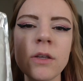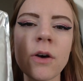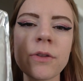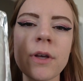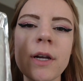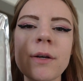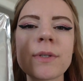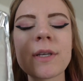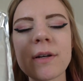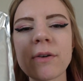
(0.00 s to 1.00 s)
Y'all thought I
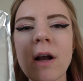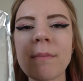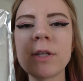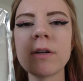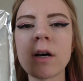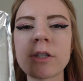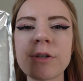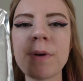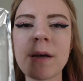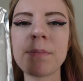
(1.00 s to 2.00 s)
was gonna grab the
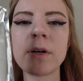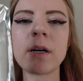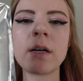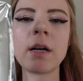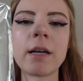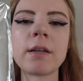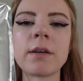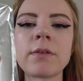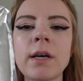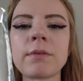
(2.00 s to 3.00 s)
Dr. Pepper. I
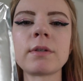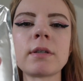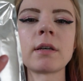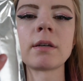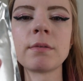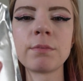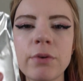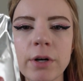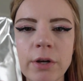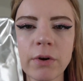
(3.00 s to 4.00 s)
know, that was a
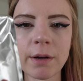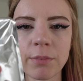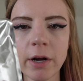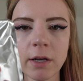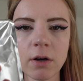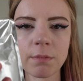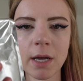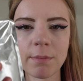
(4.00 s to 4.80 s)
pretty great prank on my